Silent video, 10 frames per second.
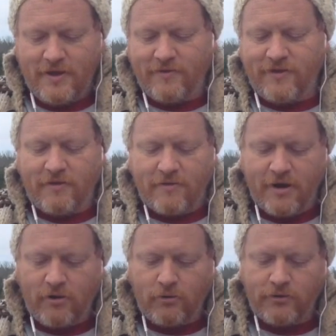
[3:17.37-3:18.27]
it's downright
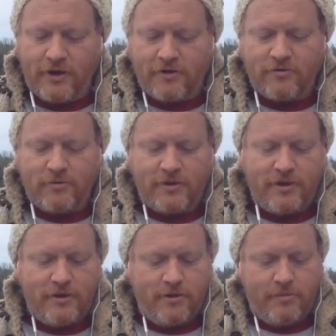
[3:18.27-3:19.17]
cold actually.
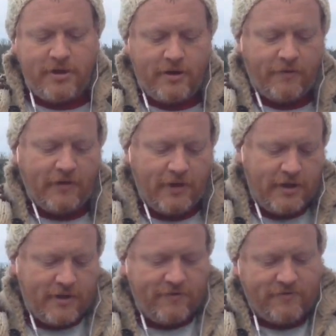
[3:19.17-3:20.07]
And being on the
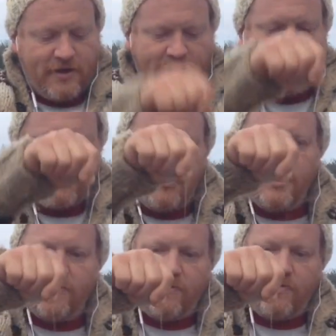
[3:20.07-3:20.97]
lake is nice, but
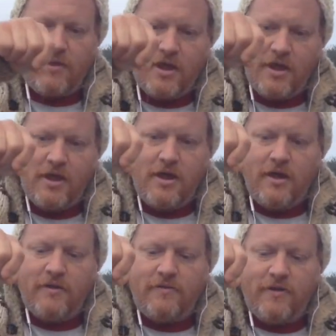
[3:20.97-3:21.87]
it
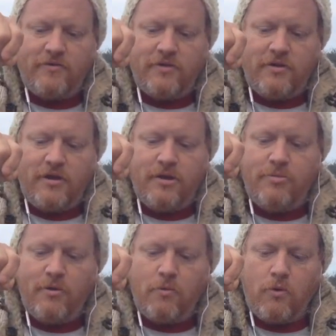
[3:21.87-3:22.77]
doesn't keep
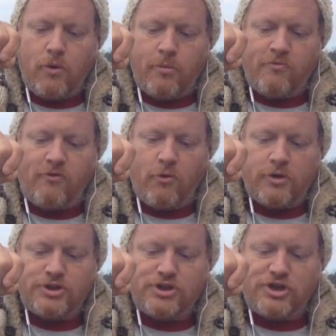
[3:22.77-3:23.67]
you warm for
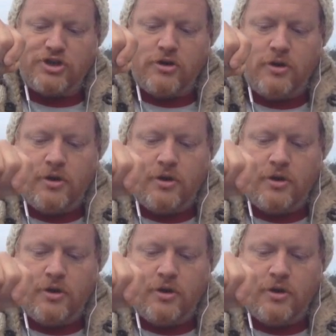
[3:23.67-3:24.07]
sure.